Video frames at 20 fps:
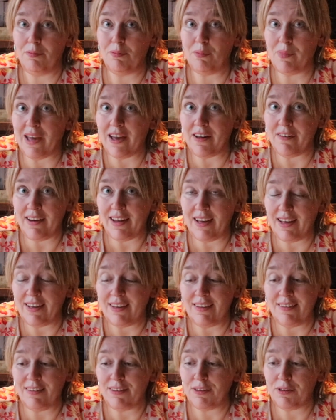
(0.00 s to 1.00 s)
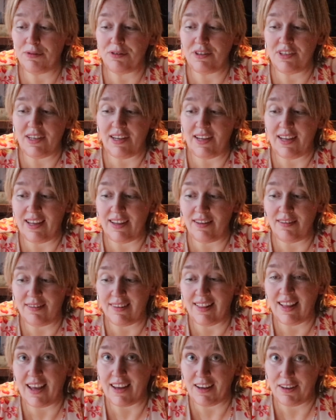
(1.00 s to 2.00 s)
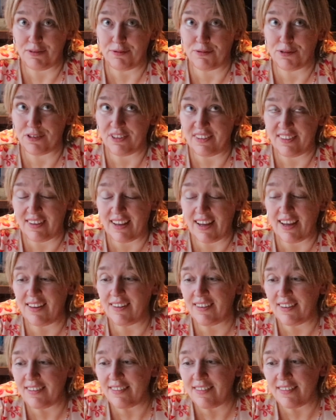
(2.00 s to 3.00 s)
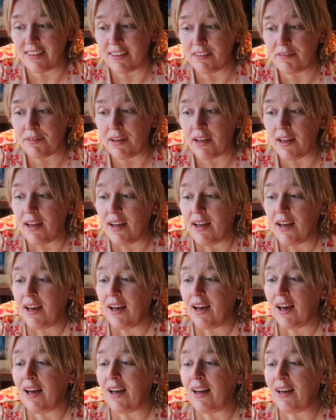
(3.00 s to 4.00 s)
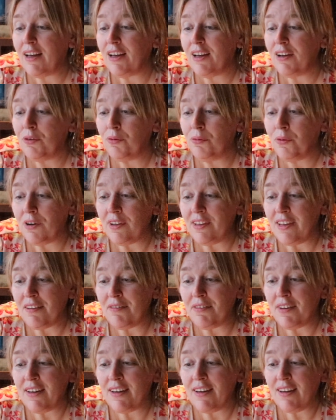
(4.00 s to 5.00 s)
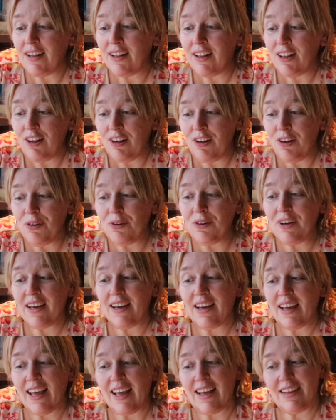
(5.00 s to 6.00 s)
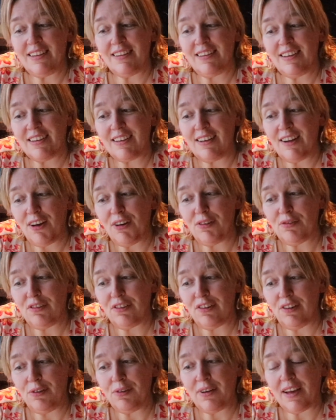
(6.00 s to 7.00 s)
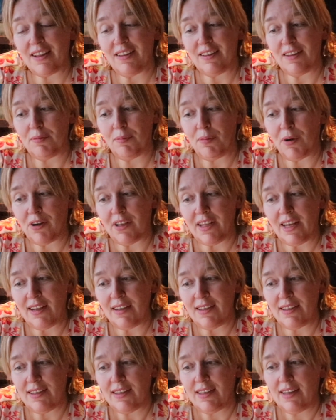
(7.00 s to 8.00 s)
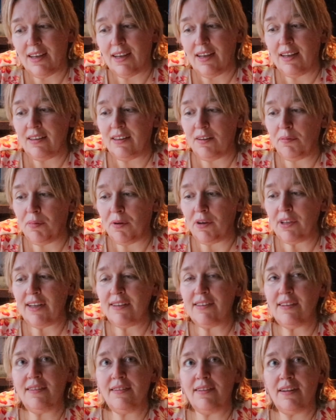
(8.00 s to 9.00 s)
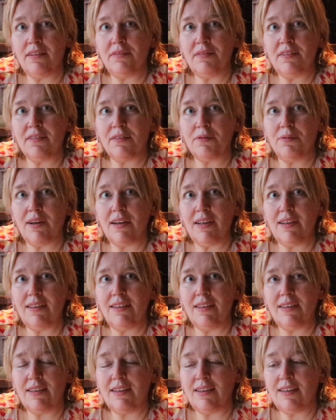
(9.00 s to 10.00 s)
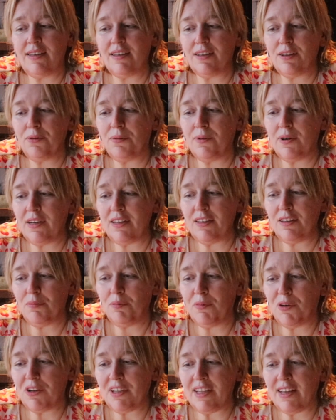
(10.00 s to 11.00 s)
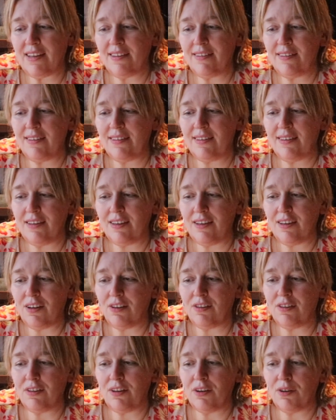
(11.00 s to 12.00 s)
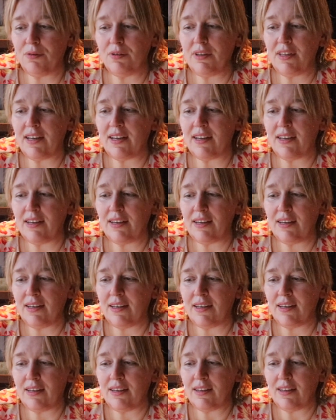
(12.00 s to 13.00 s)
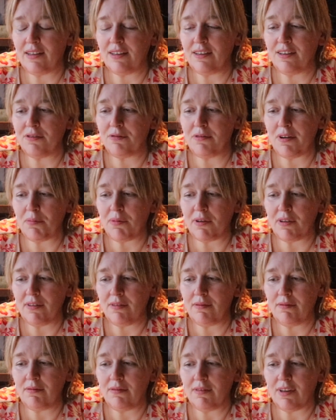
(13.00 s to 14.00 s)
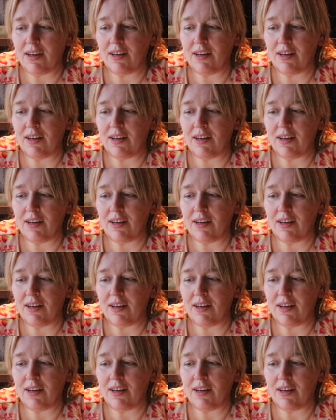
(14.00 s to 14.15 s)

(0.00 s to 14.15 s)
marry her, so she is like for sale herself. Whatever, look at the clothes, look at the bonnet. The bonnet itself is quite quite modest, although the ribbon